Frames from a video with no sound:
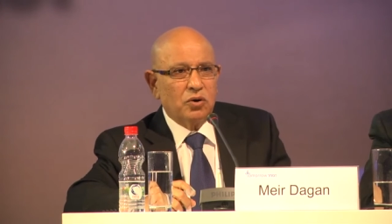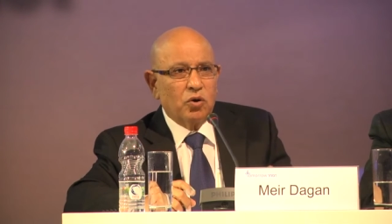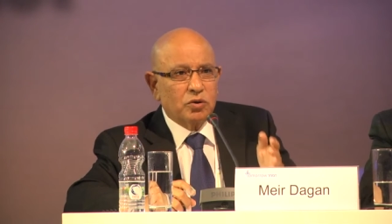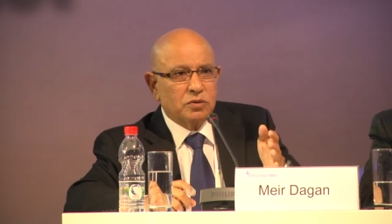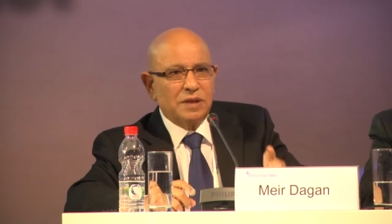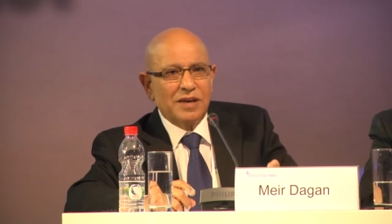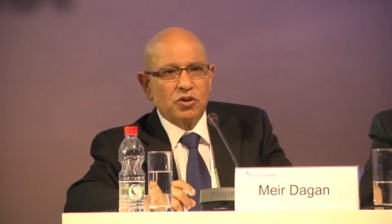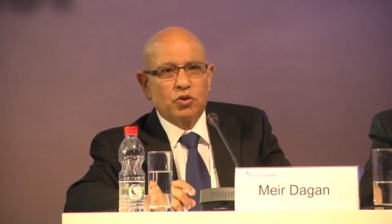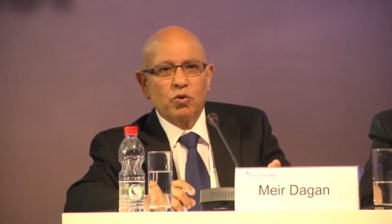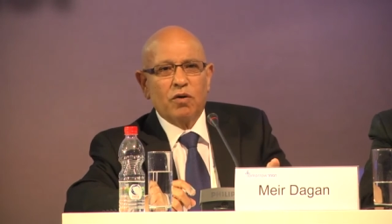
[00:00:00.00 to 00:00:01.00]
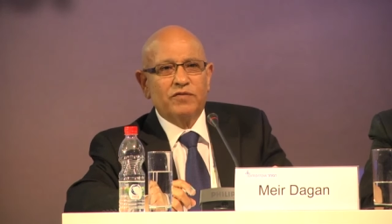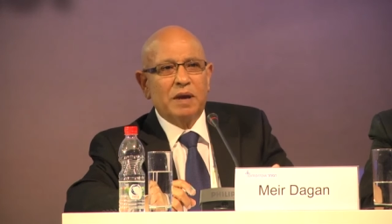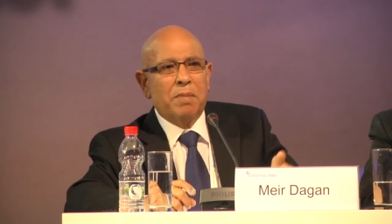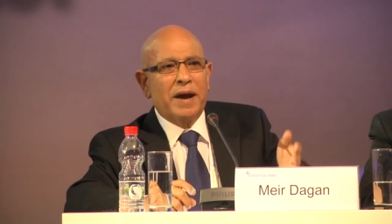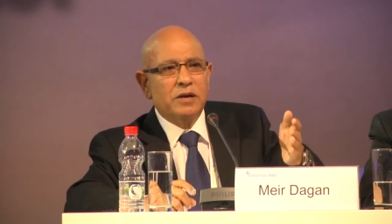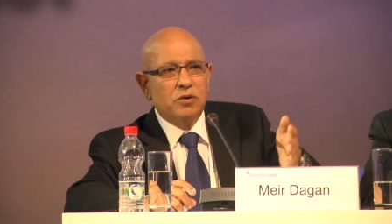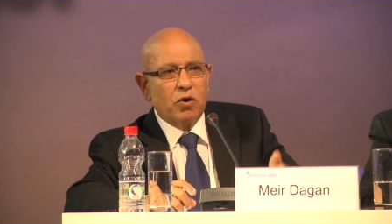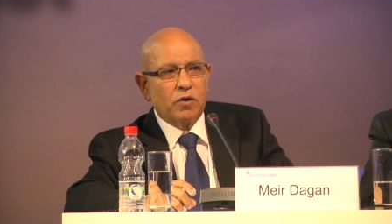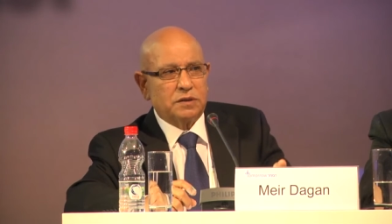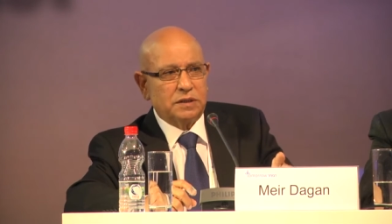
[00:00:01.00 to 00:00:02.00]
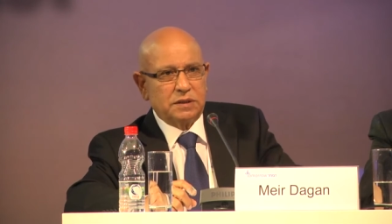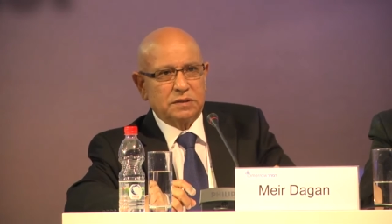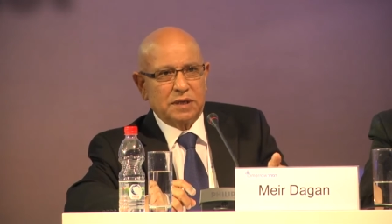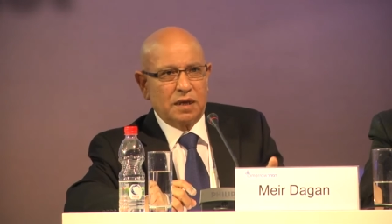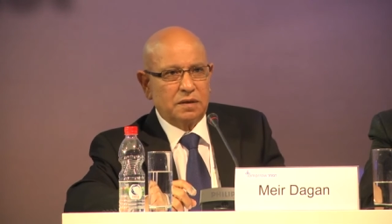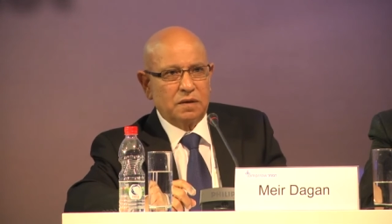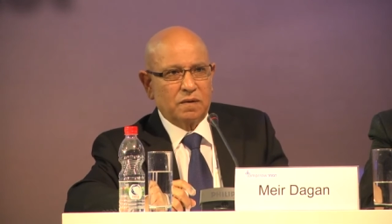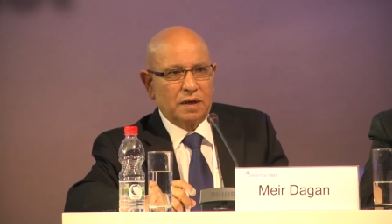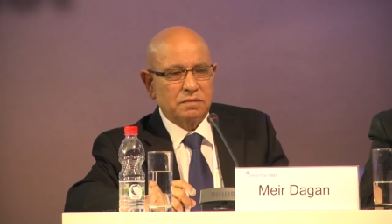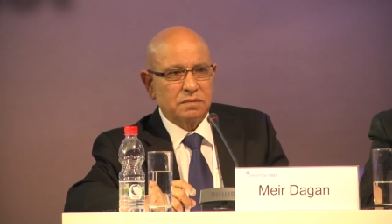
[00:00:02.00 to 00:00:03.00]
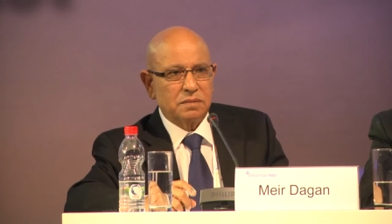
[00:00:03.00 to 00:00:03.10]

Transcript: Look at the issue of the minorities inside Iran.